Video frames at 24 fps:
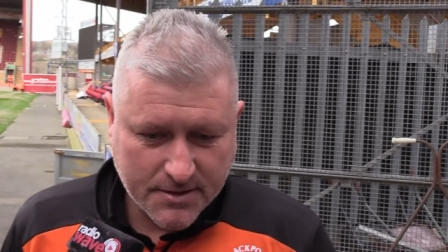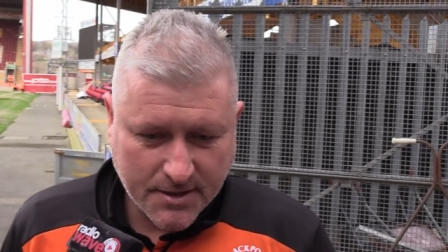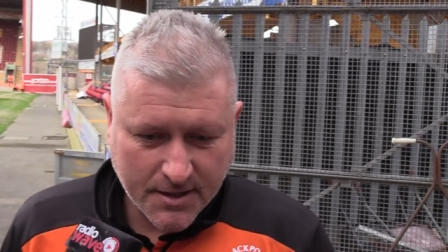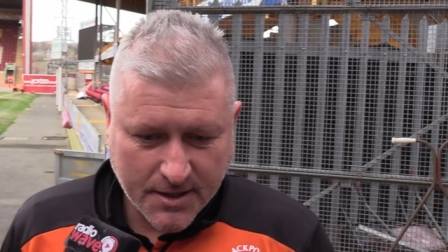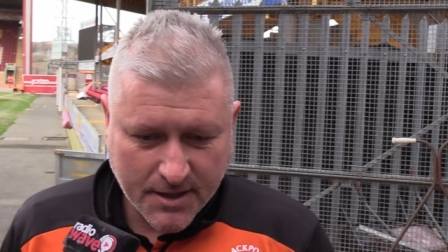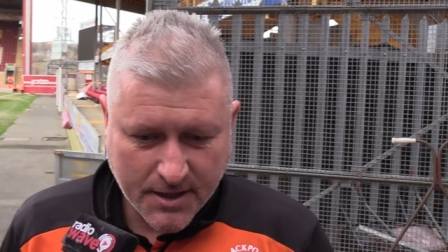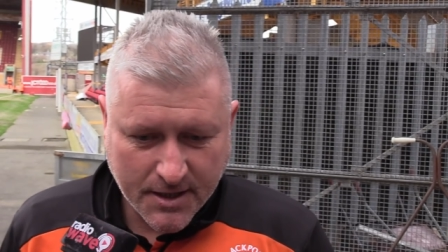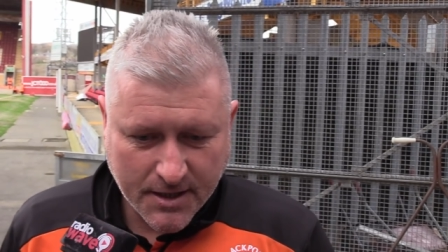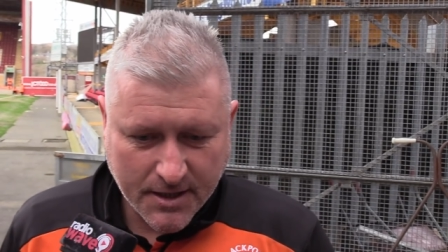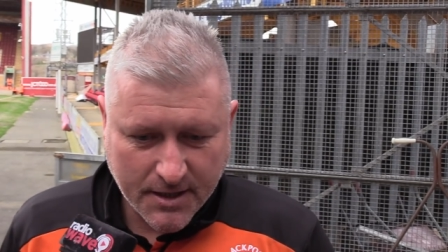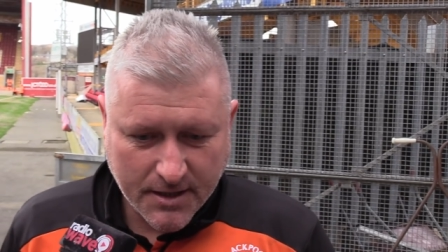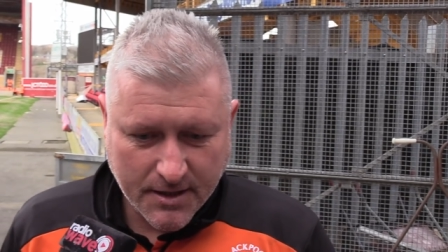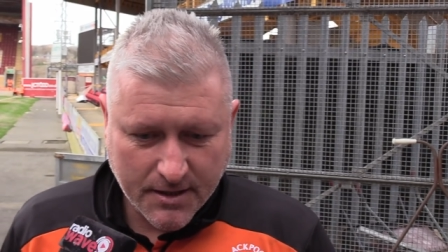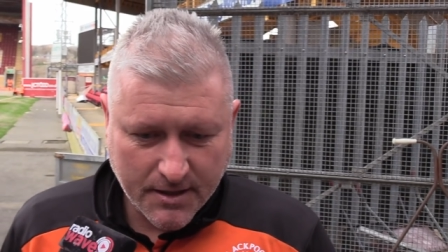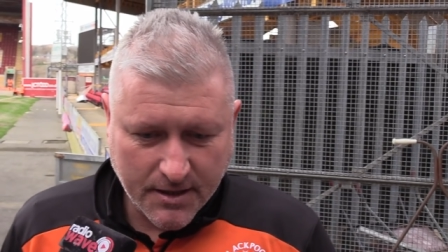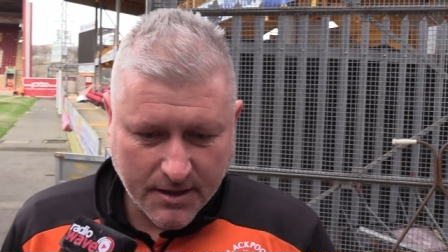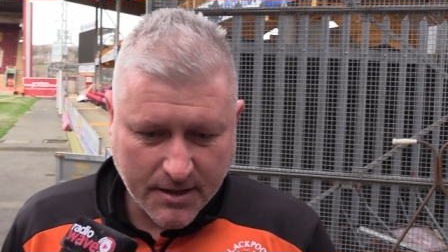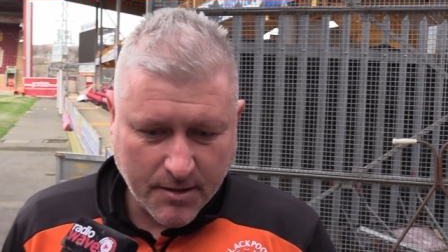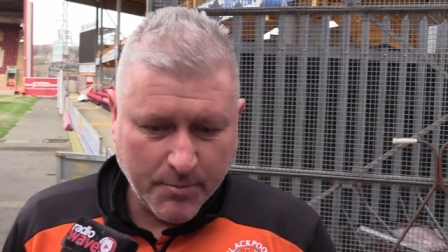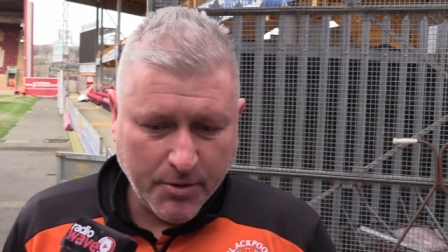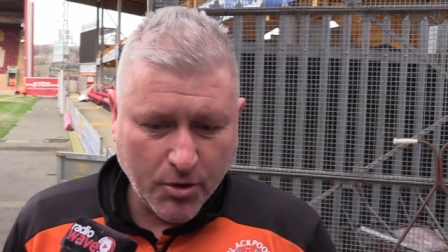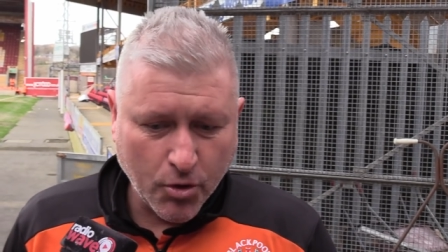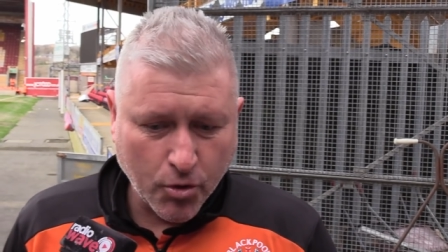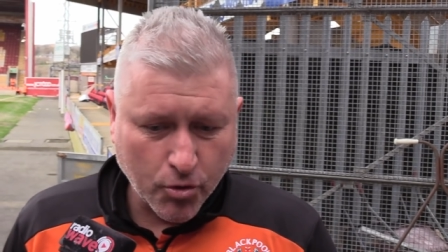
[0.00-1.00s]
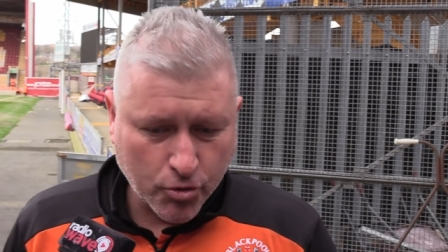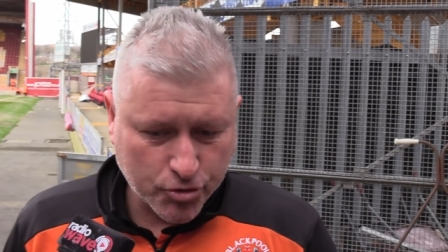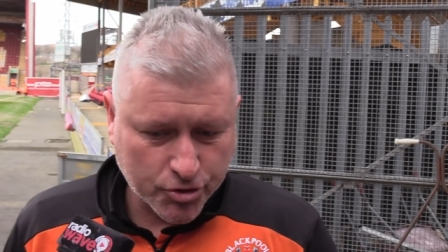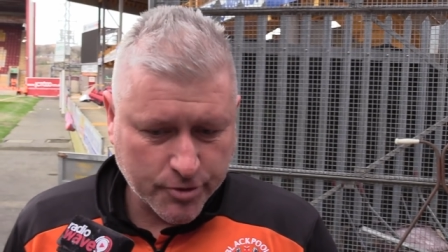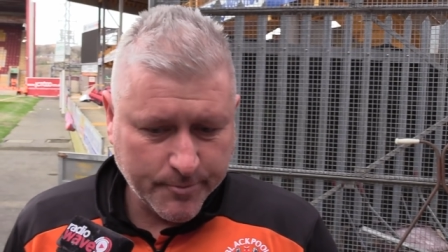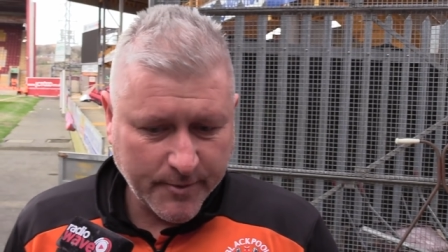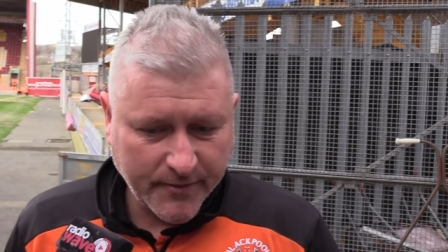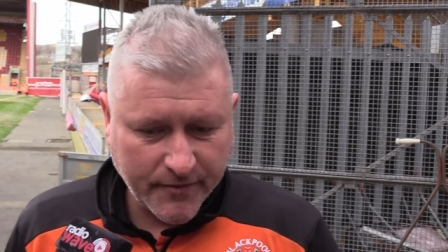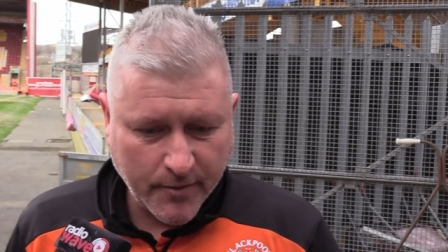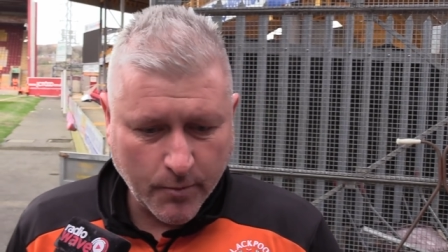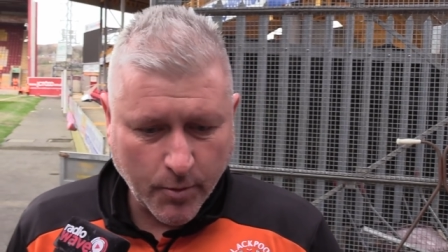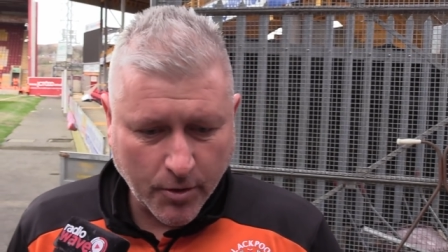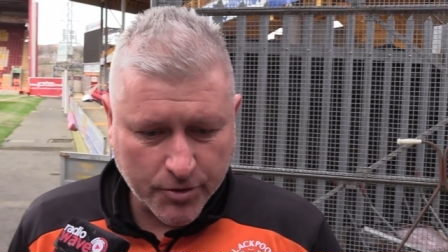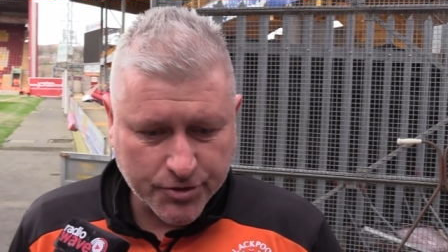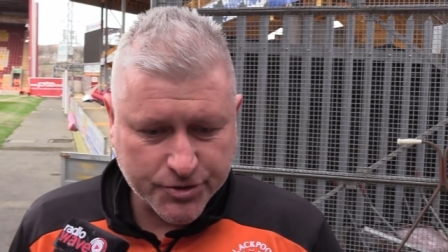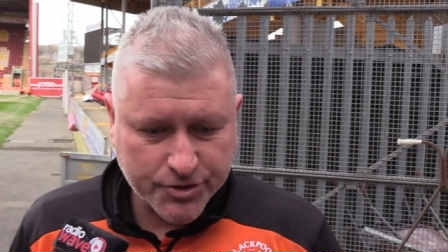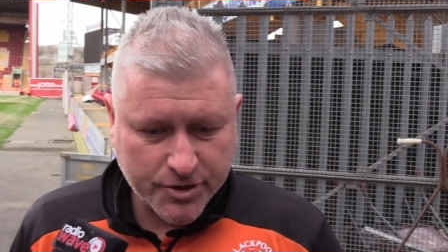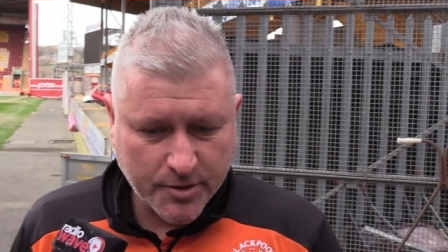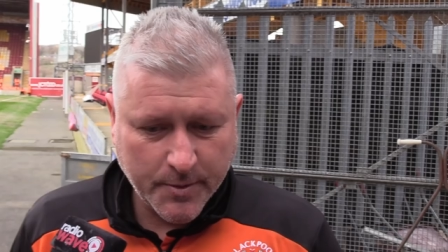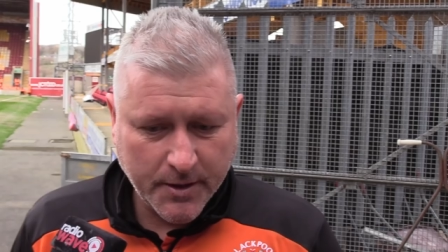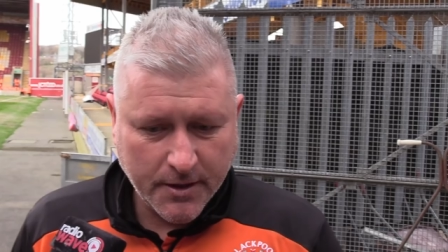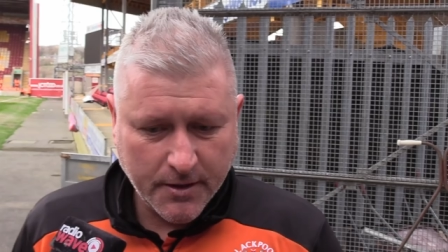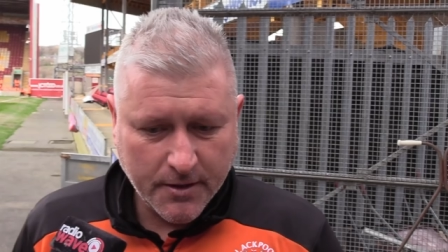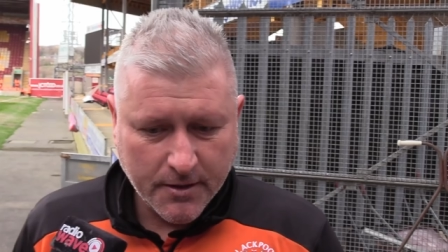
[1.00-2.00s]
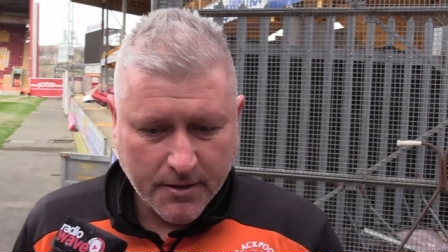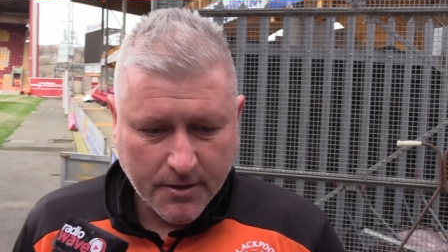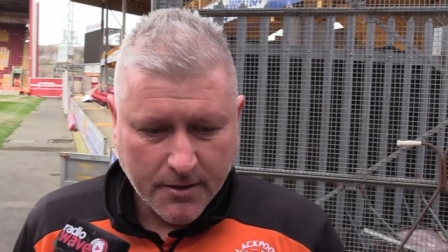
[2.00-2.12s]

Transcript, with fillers: uh, he can be awesome if he wants to be,